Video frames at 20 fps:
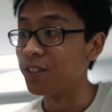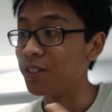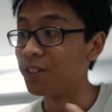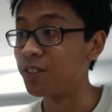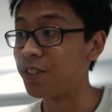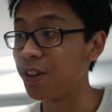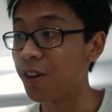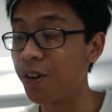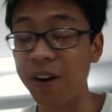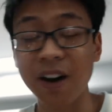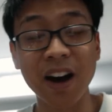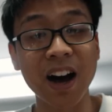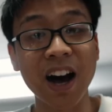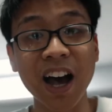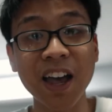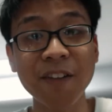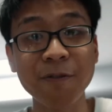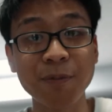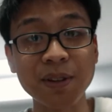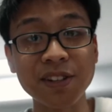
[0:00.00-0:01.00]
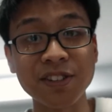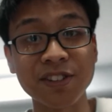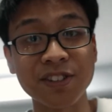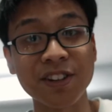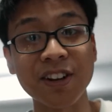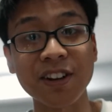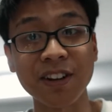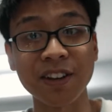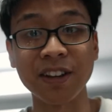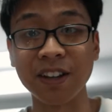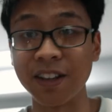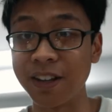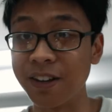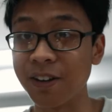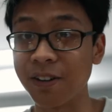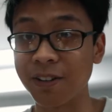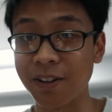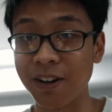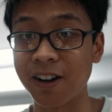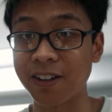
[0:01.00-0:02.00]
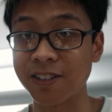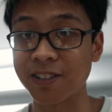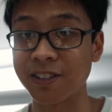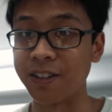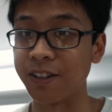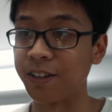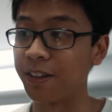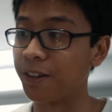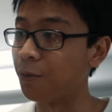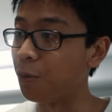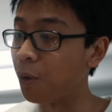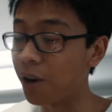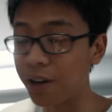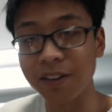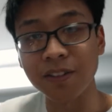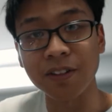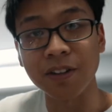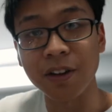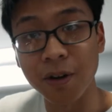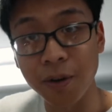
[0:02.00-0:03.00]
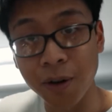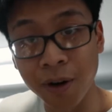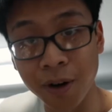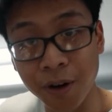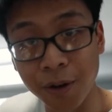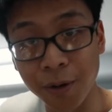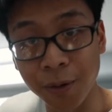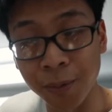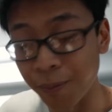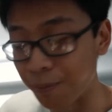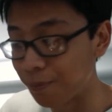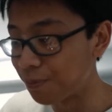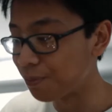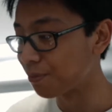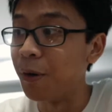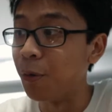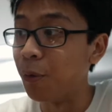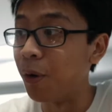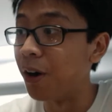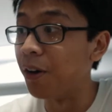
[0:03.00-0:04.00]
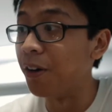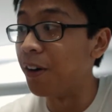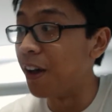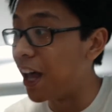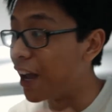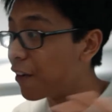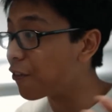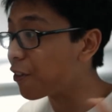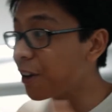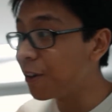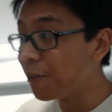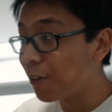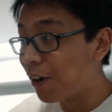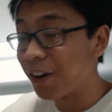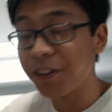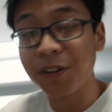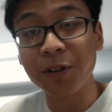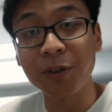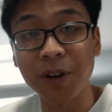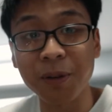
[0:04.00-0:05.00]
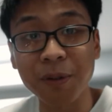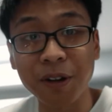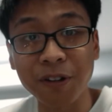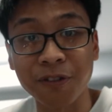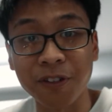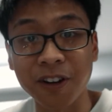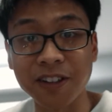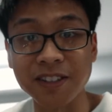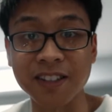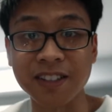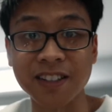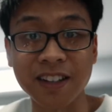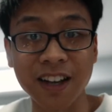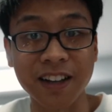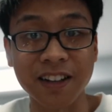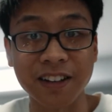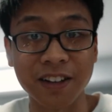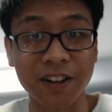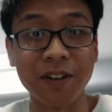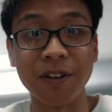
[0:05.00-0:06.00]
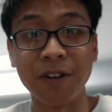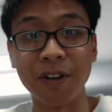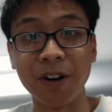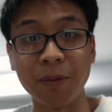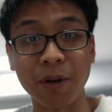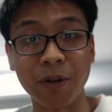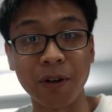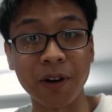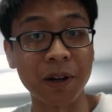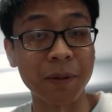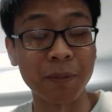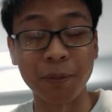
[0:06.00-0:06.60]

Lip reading: So I've been stuck here in Austin wanting to go home while every other one of my friends decided to go home already.